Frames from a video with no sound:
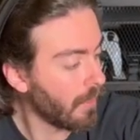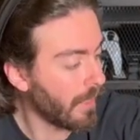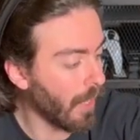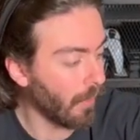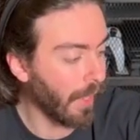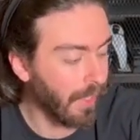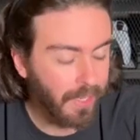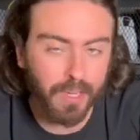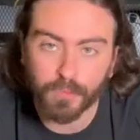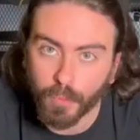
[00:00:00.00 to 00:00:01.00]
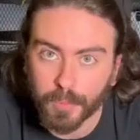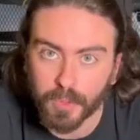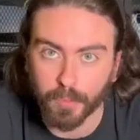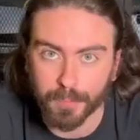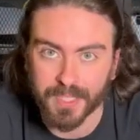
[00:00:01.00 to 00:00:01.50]
Now, an informal
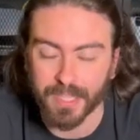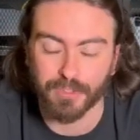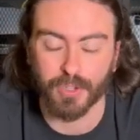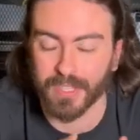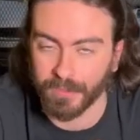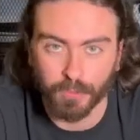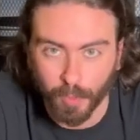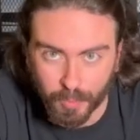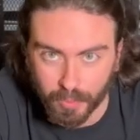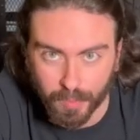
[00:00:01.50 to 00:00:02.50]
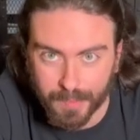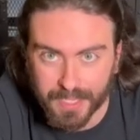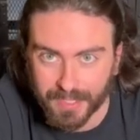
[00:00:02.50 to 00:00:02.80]
agreement is just an informal agreement.